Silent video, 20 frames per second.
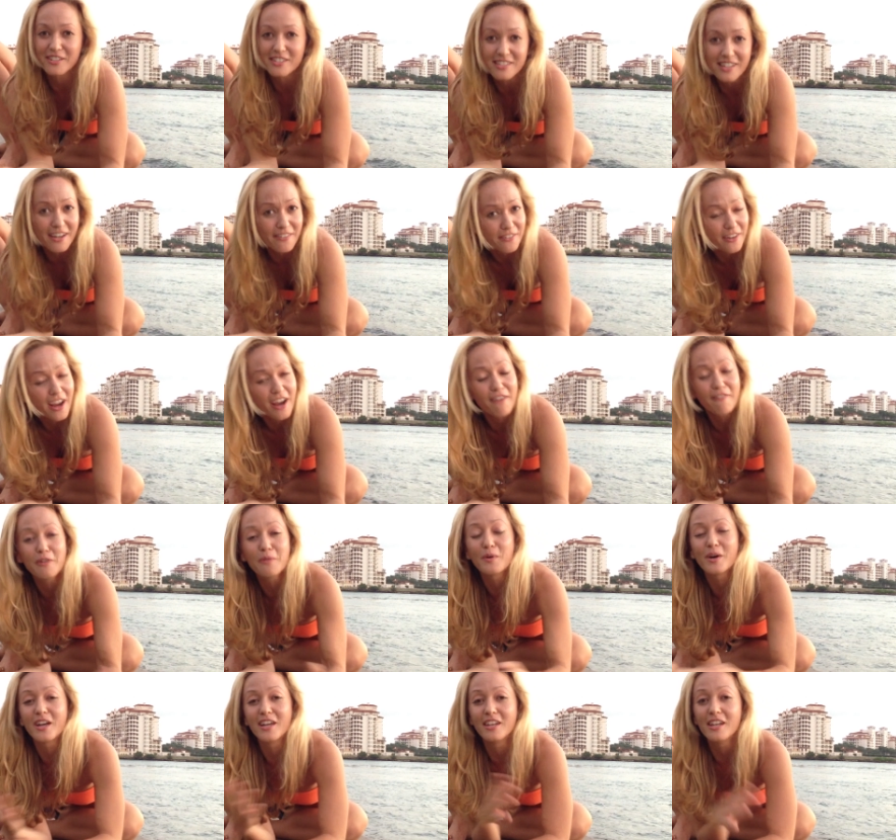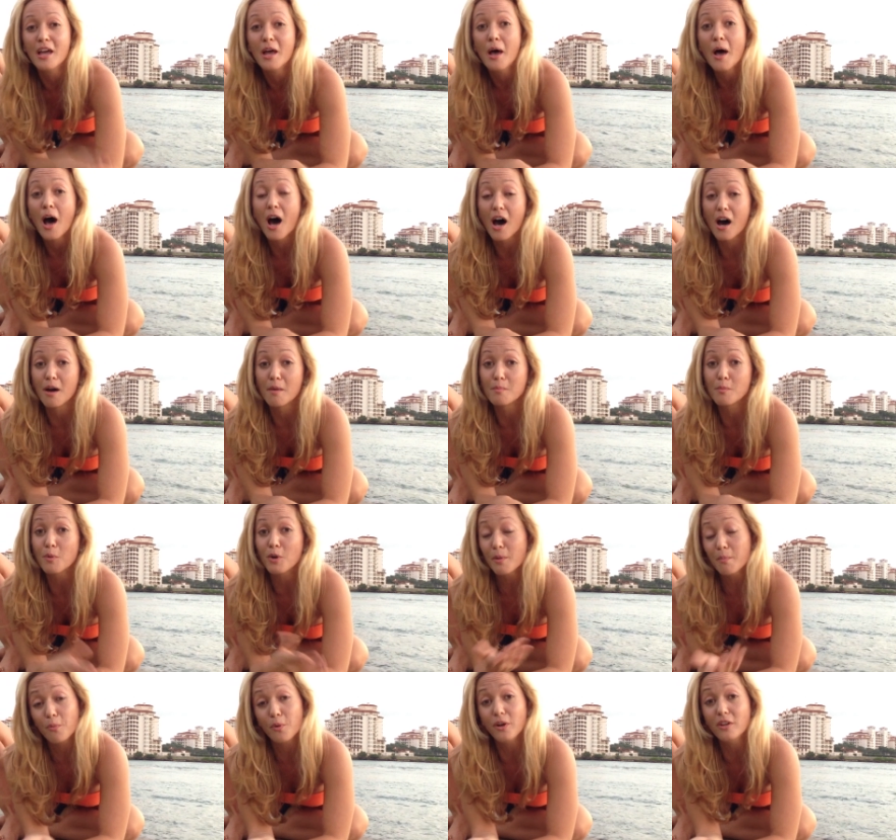It's not for everyone. Um,
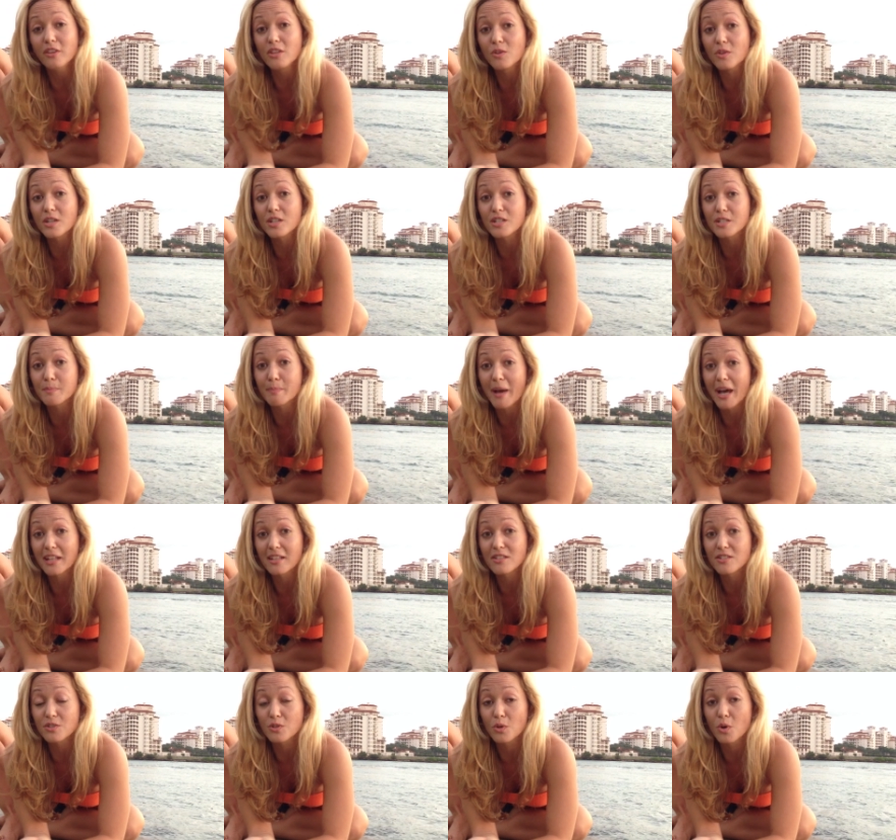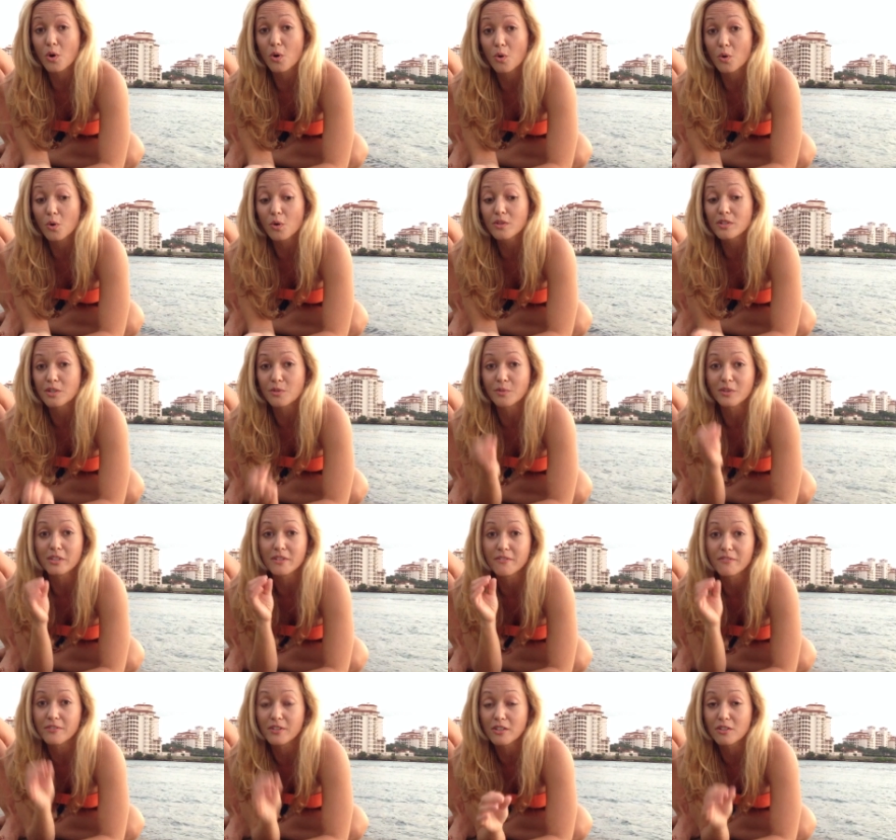more that you can just balance and hold and
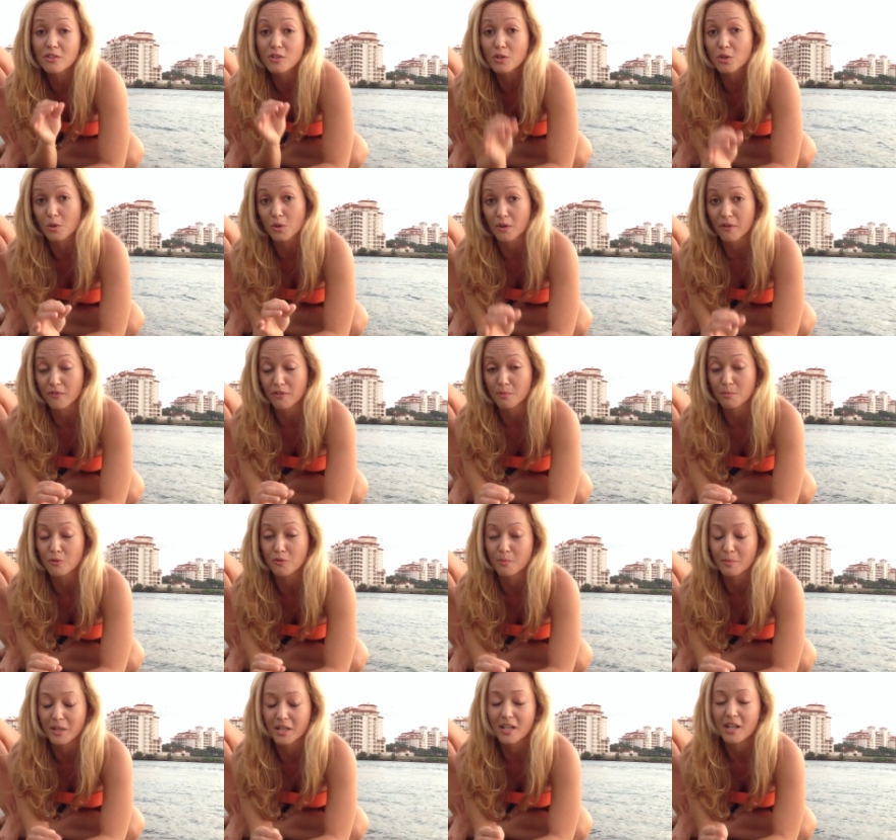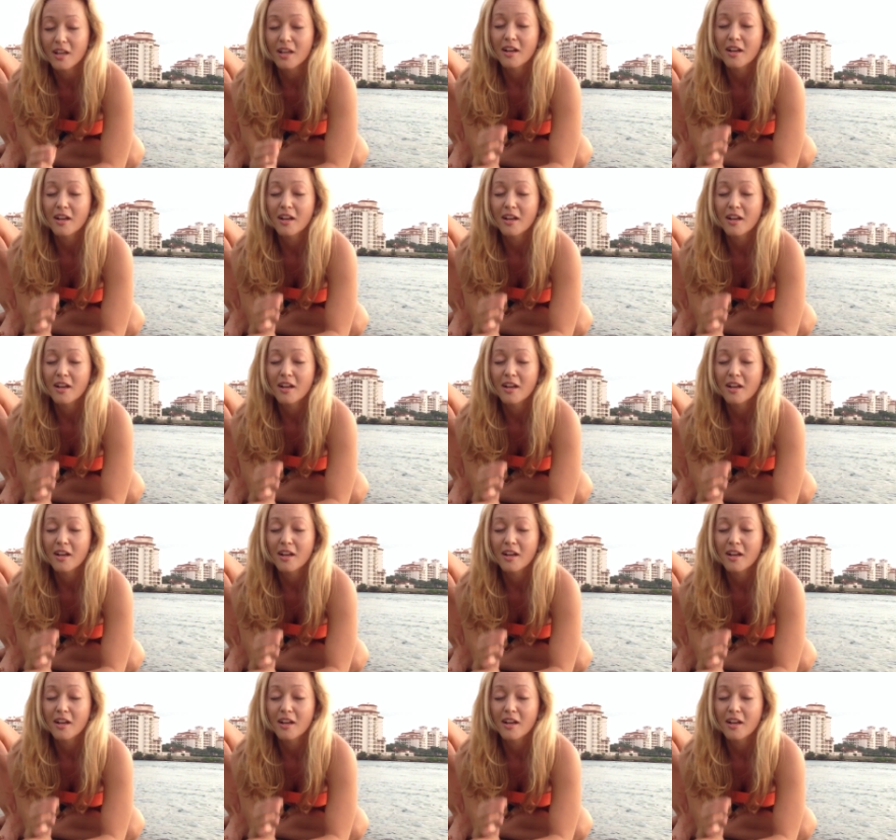really feel the core of the movement.